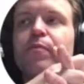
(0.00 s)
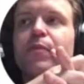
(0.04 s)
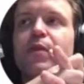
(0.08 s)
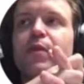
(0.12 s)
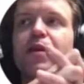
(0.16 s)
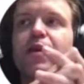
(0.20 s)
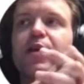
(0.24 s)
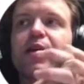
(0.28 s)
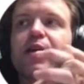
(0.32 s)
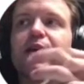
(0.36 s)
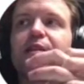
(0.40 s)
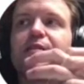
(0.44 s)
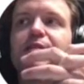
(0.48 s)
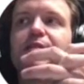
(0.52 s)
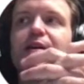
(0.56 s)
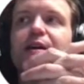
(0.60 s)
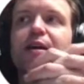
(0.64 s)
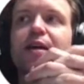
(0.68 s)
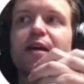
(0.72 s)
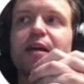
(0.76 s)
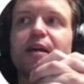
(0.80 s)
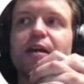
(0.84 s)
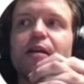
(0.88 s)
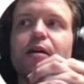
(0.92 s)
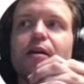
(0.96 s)
get
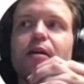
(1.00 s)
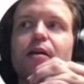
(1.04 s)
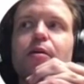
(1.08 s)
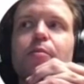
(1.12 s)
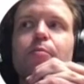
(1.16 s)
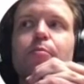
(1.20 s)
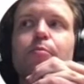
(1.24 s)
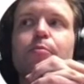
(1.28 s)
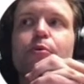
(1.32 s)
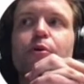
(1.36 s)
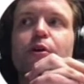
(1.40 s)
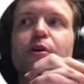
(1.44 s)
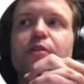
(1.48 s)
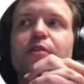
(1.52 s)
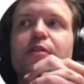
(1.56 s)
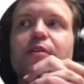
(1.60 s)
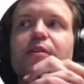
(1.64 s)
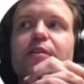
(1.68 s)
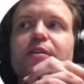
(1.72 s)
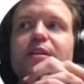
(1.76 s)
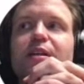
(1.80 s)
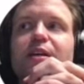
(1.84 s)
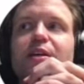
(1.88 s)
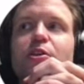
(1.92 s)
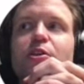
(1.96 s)
a pretty
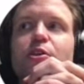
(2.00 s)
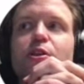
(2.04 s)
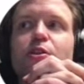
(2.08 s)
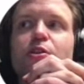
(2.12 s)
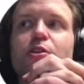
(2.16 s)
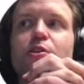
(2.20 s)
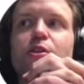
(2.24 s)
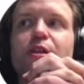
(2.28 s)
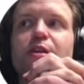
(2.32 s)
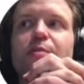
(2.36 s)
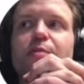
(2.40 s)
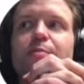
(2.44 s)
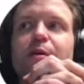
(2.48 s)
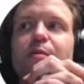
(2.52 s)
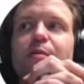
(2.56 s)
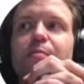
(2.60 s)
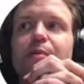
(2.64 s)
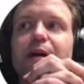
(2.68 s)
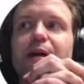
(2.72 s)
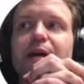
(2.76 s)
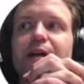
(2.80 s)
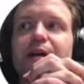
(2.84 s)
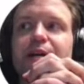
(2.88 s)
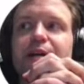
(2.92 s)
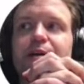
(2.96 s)
decent sleeping bag.